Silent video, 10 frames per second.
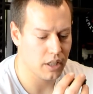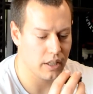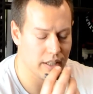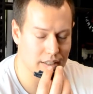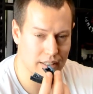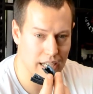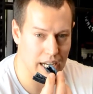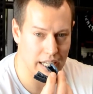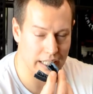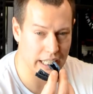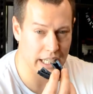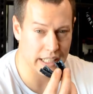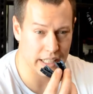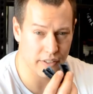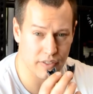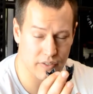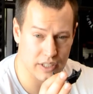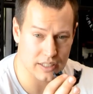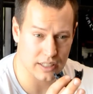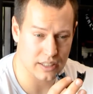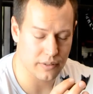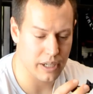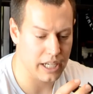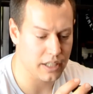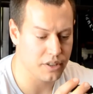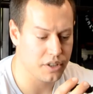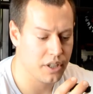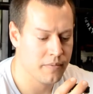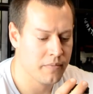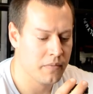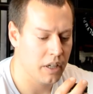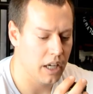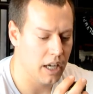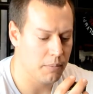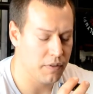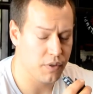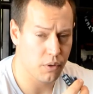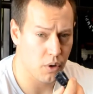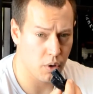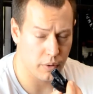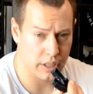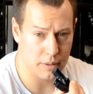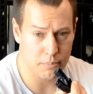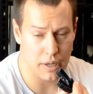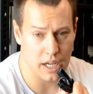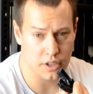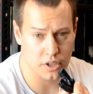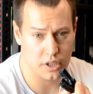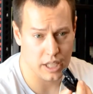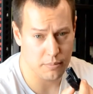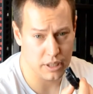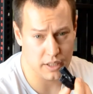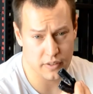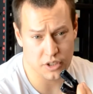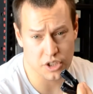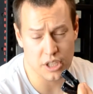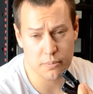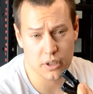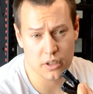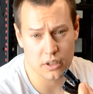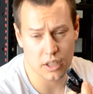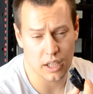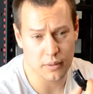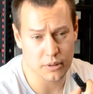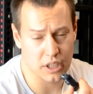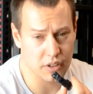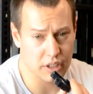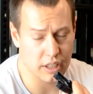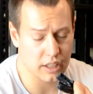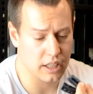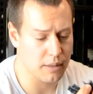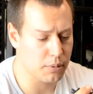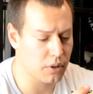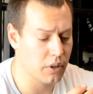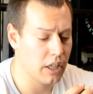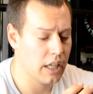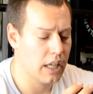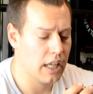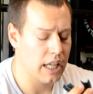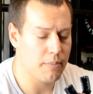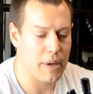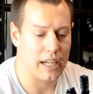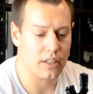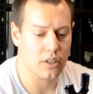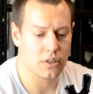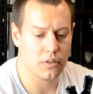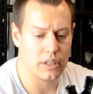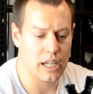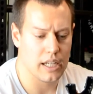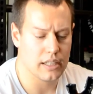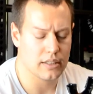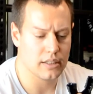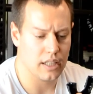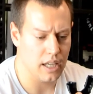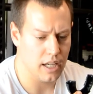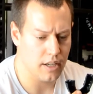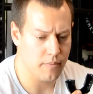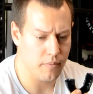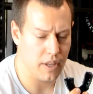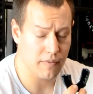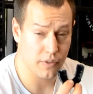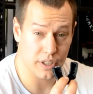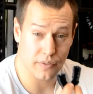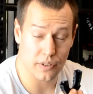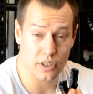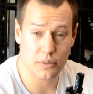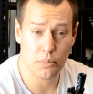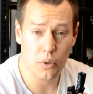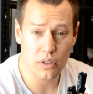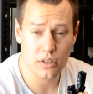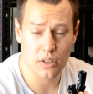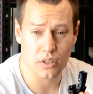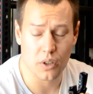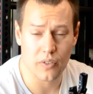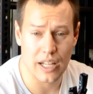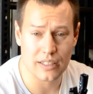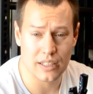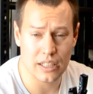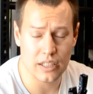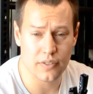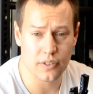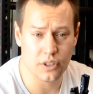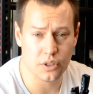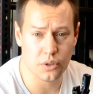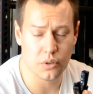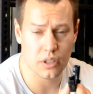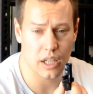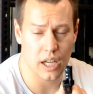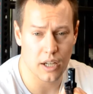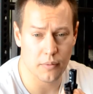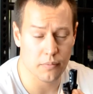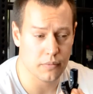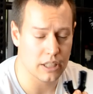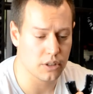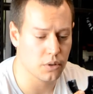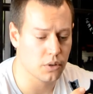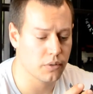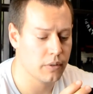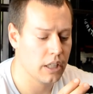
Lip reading: This guy, again, in the 50-60 range. If you were ordering a bunch, they'd be even cheaper, so you needed a couple. Impact also does them for different sports, so if that's a need for you, that's cool.